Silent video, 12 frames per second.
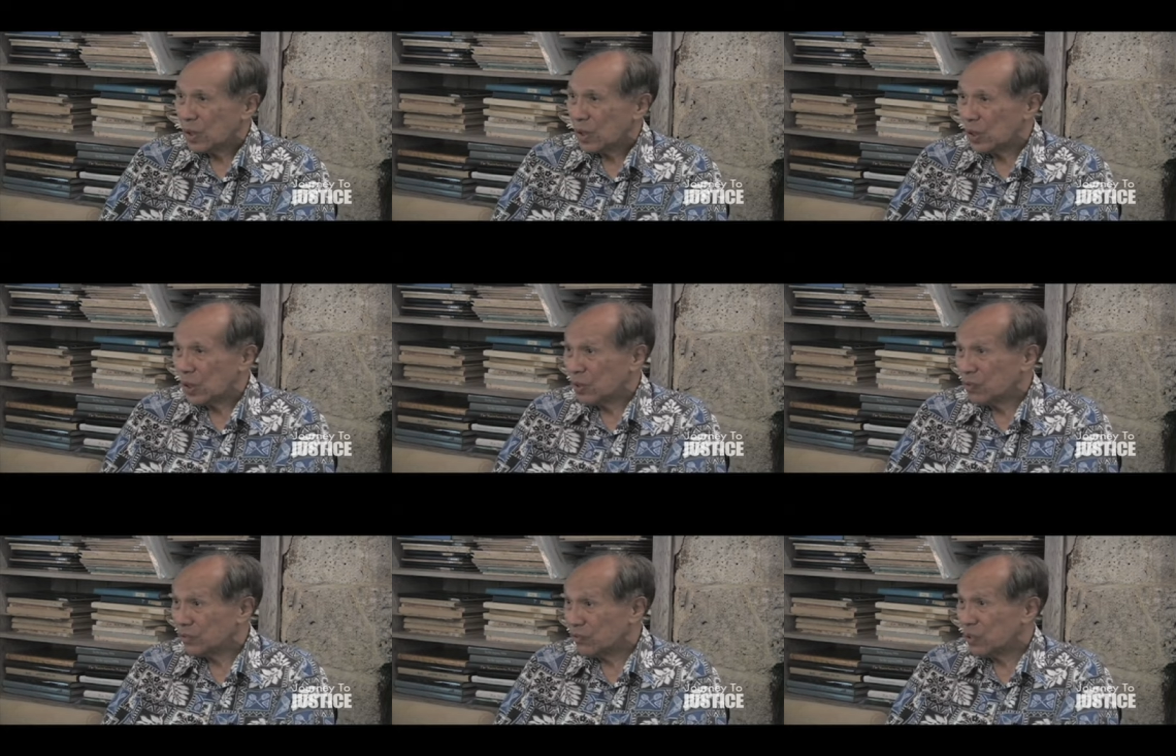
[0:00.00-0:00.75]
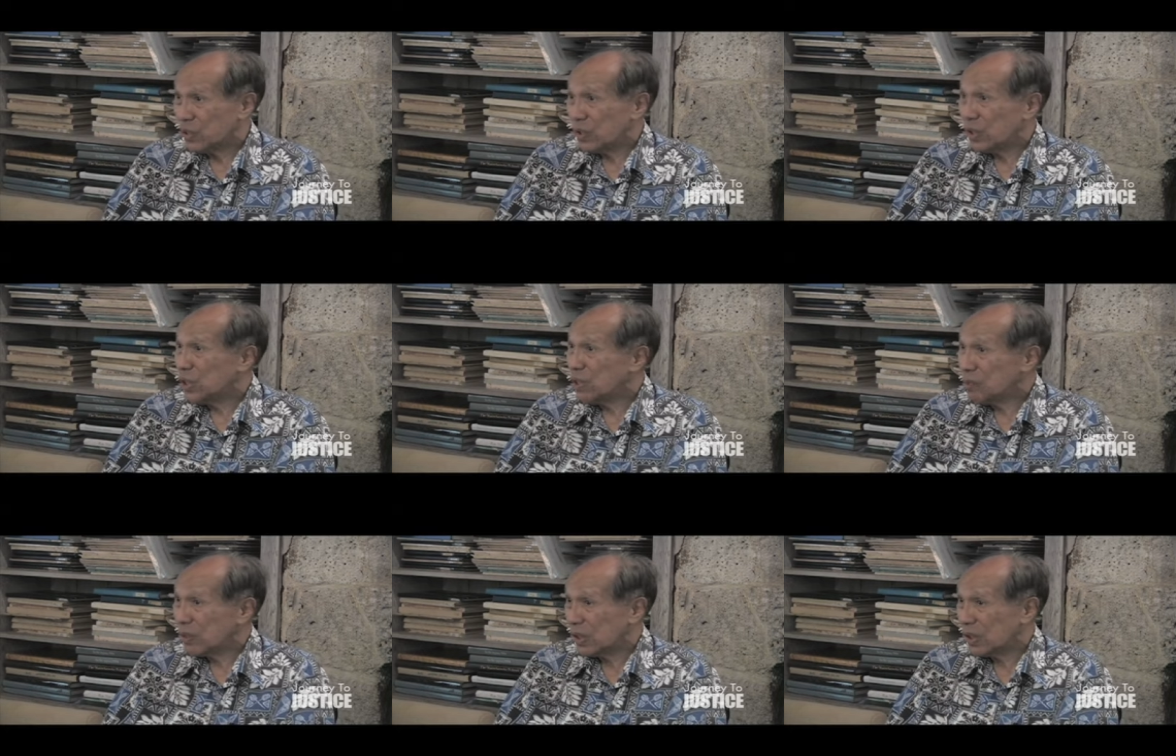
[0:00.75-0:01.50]
you know, for
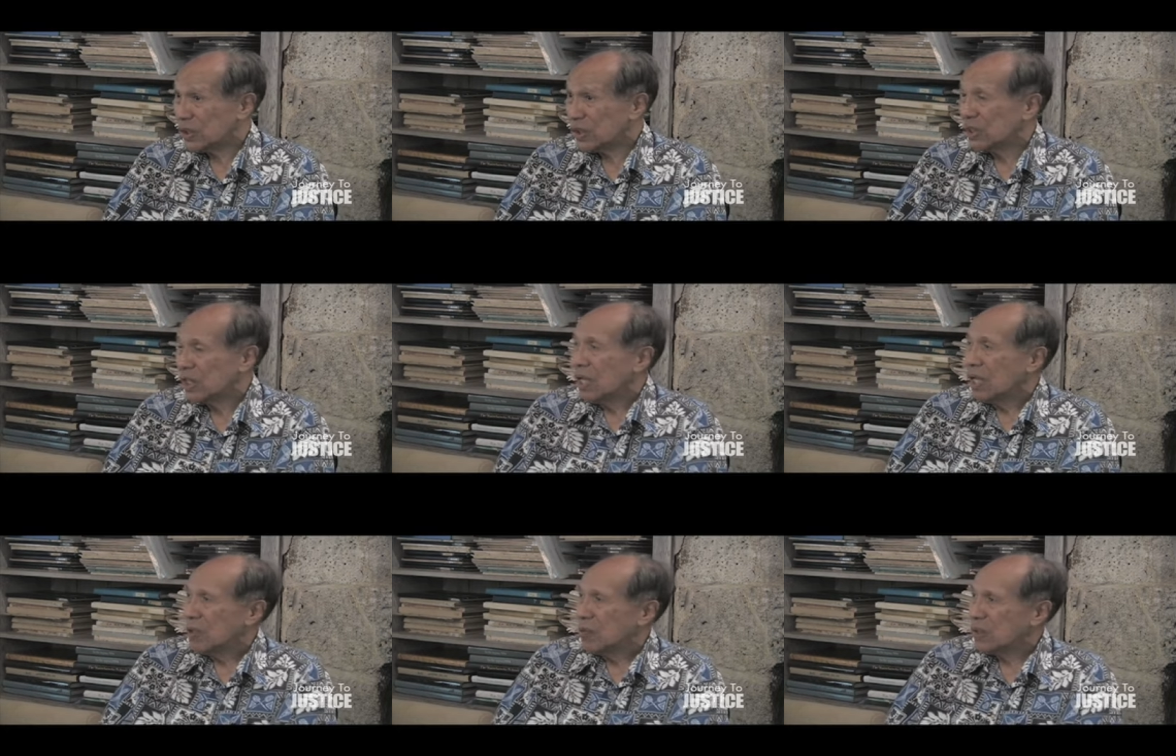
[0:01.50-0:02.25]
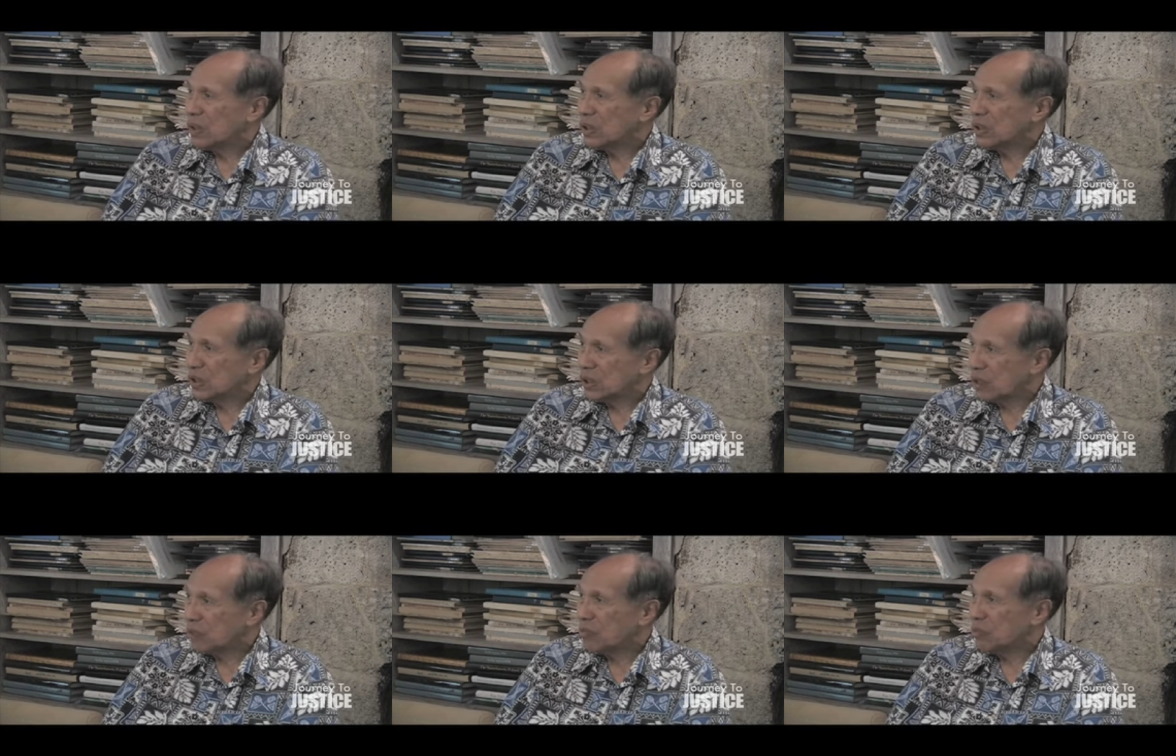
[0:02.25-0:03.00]
independence, but
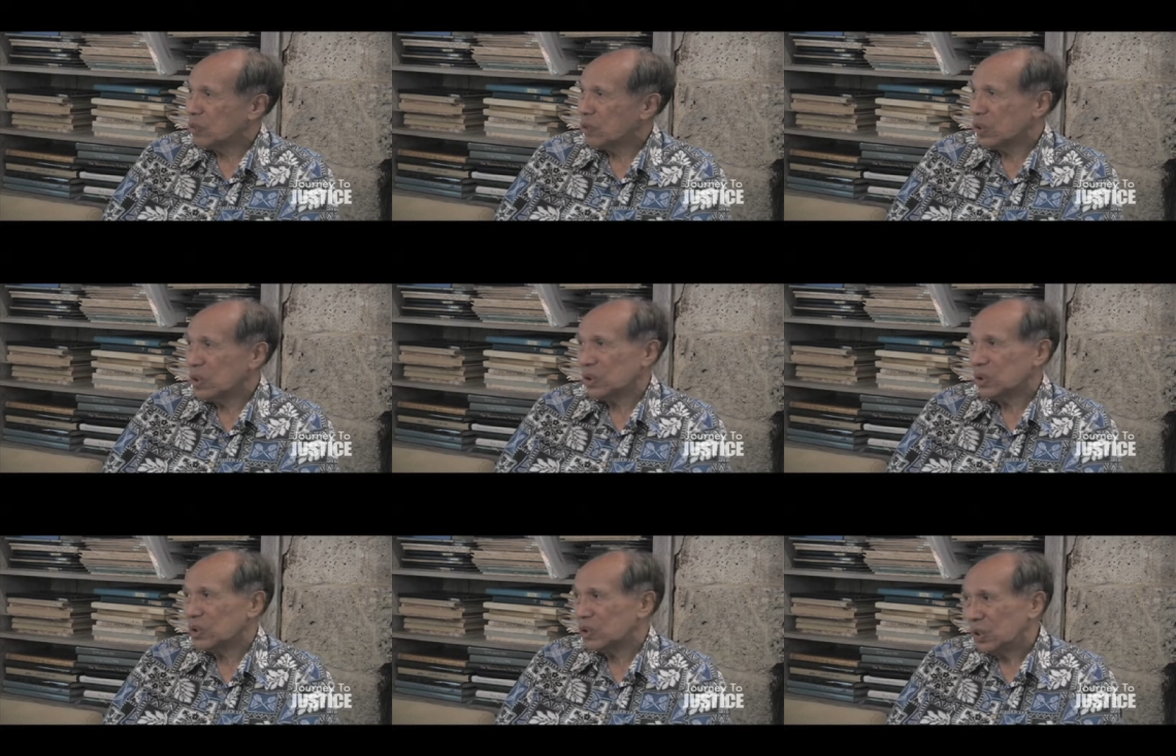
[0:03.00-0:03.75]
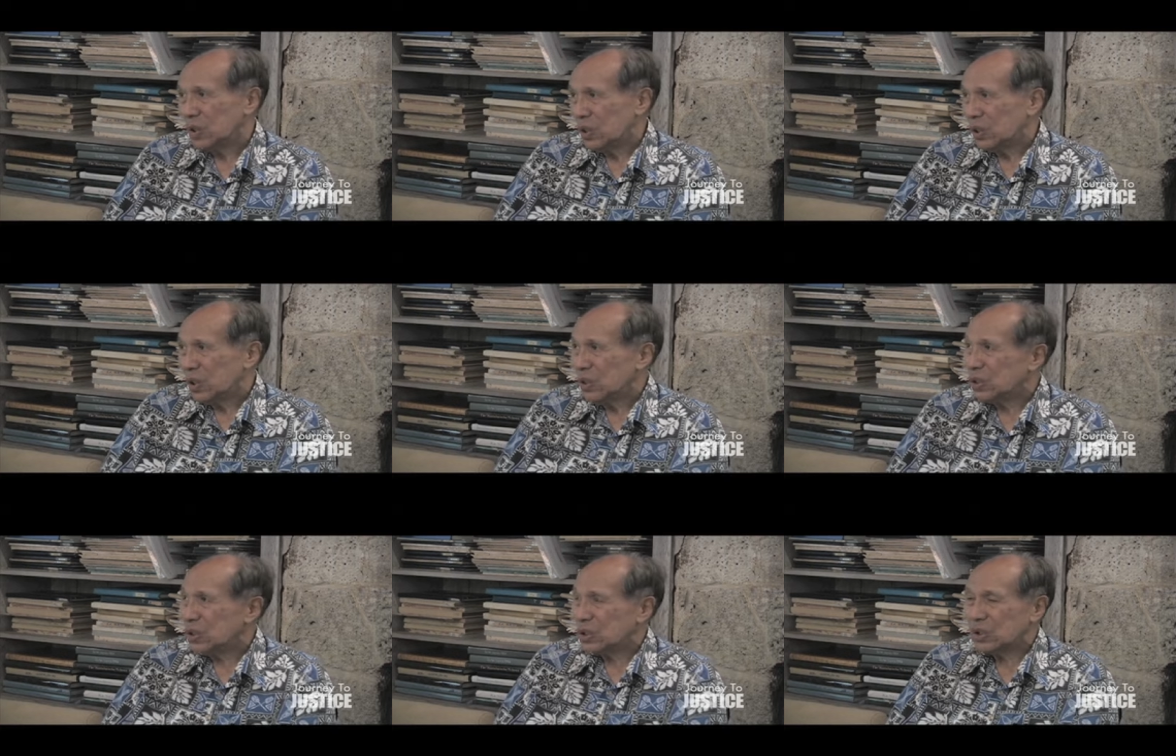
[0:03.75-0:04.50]
some were,
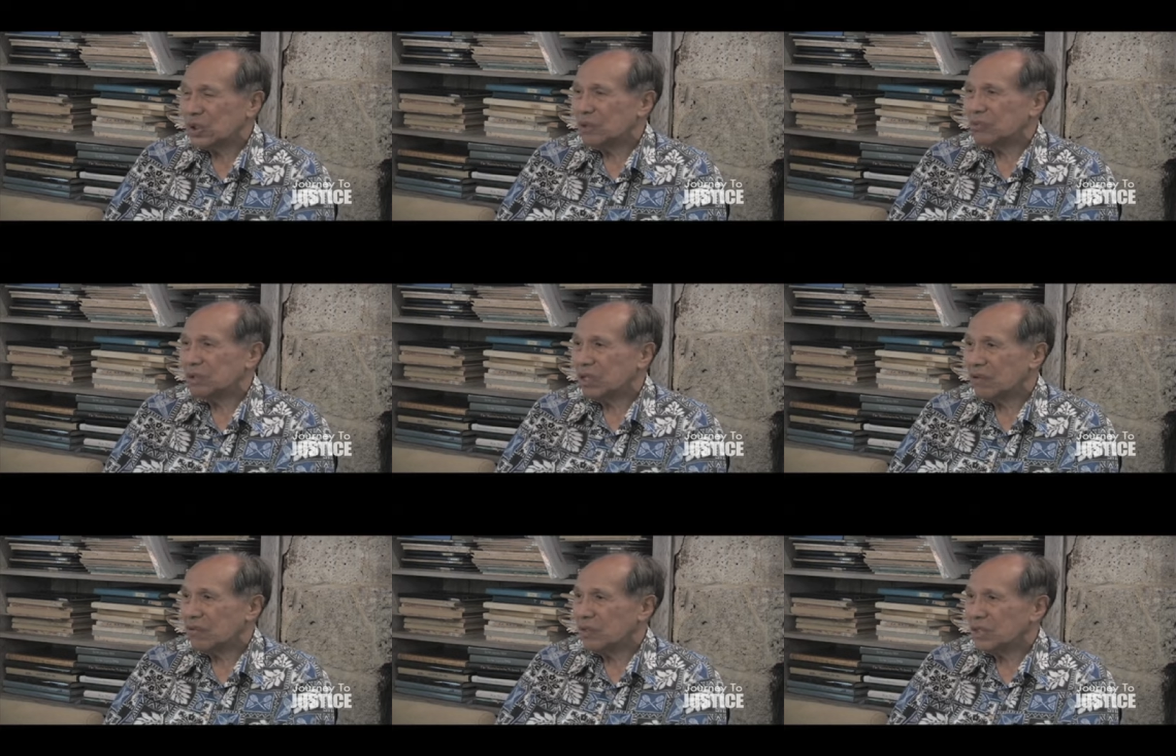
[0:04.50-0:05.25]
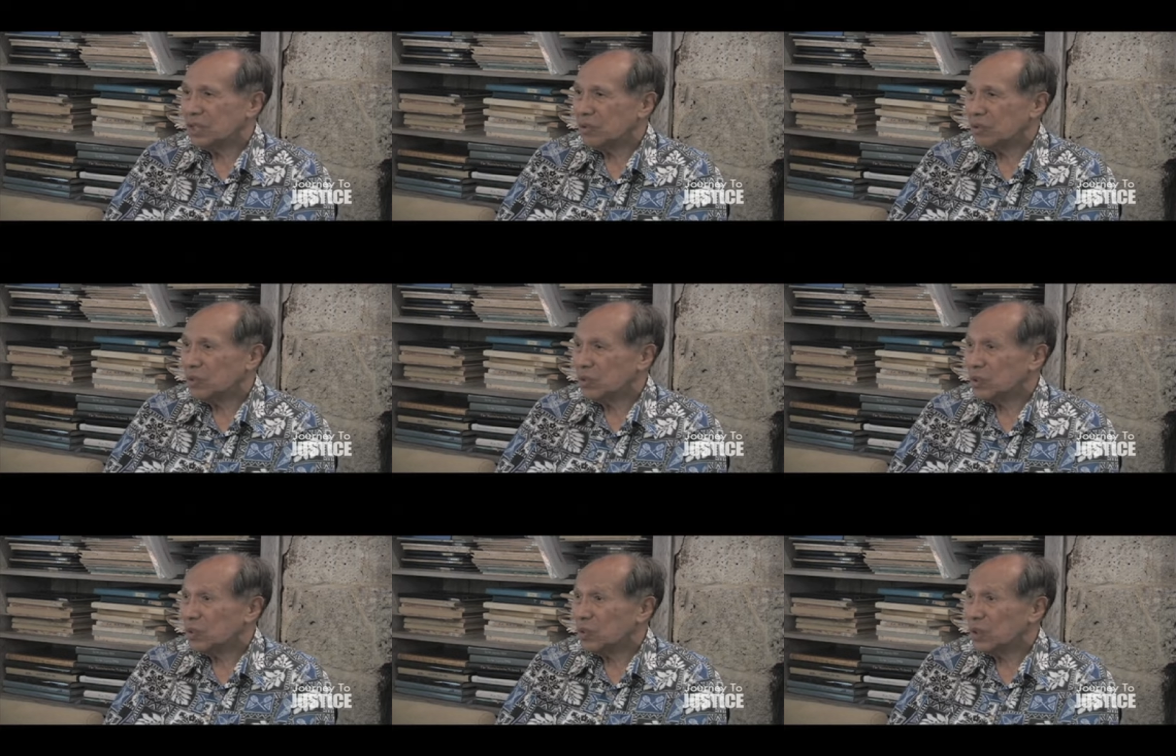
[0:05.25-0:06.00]
use the term sovereignty,
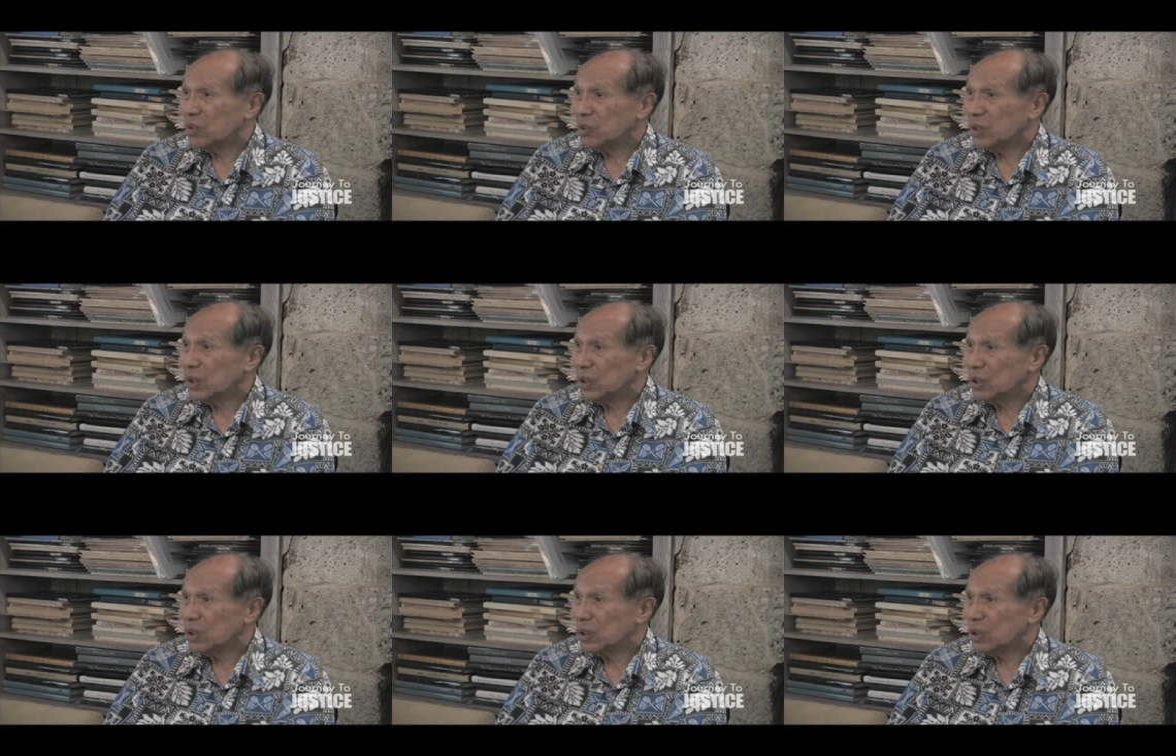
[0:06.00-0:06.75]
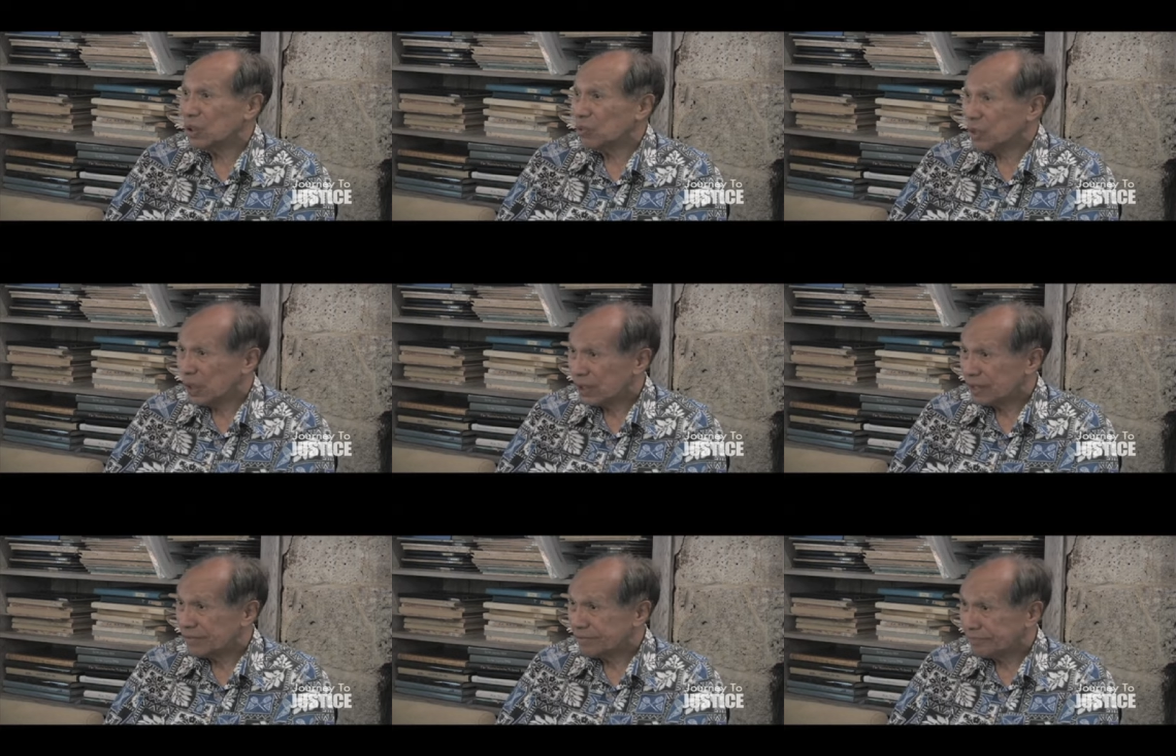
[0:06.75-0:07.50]
were, weren't willing to commit.
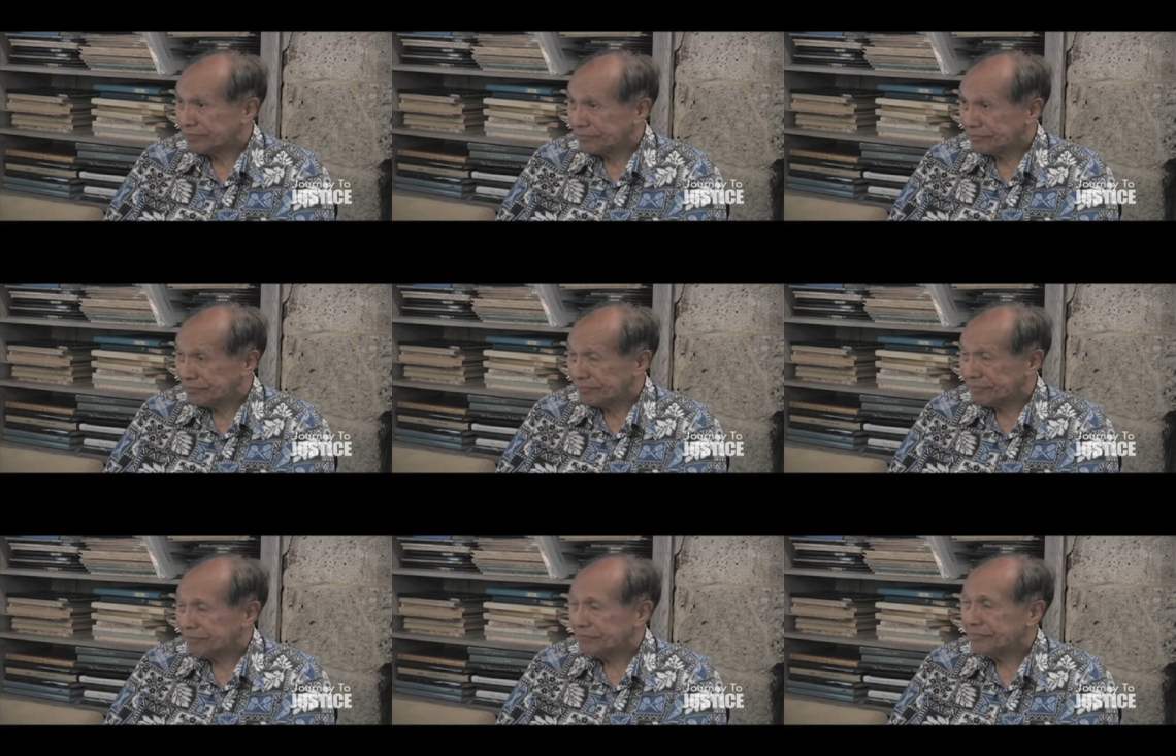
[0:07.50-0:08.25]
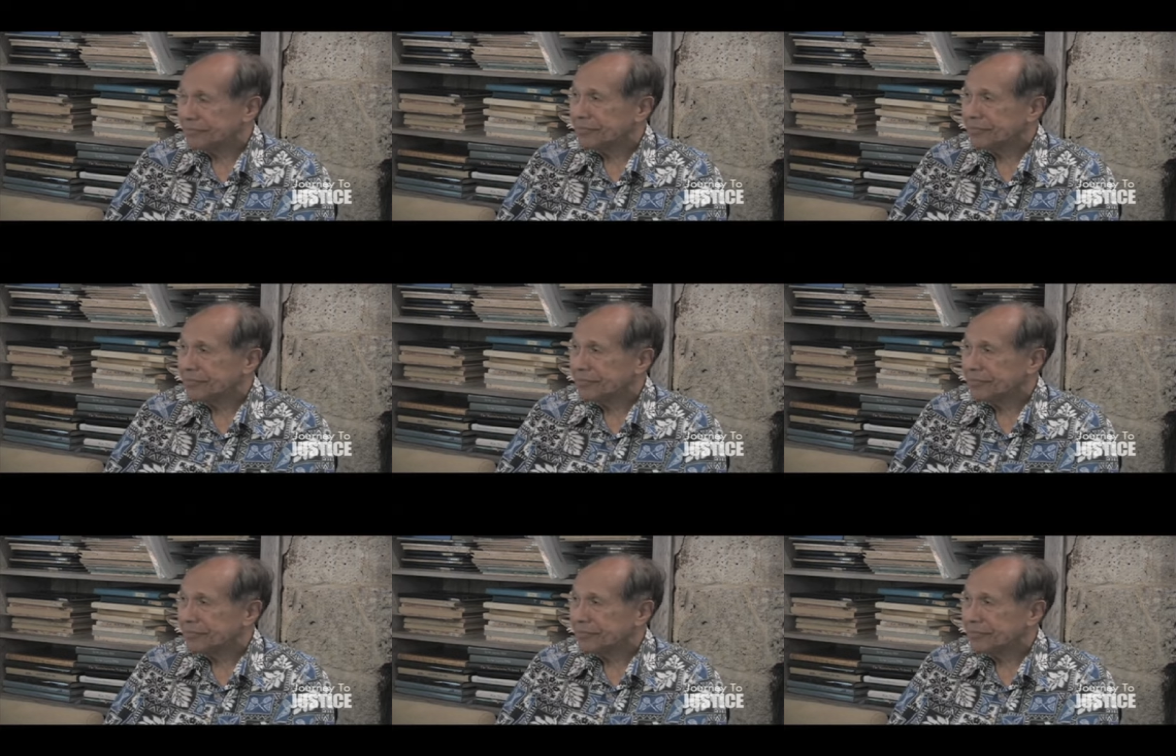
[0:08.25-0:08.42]
Mm -hmm. uh -huh.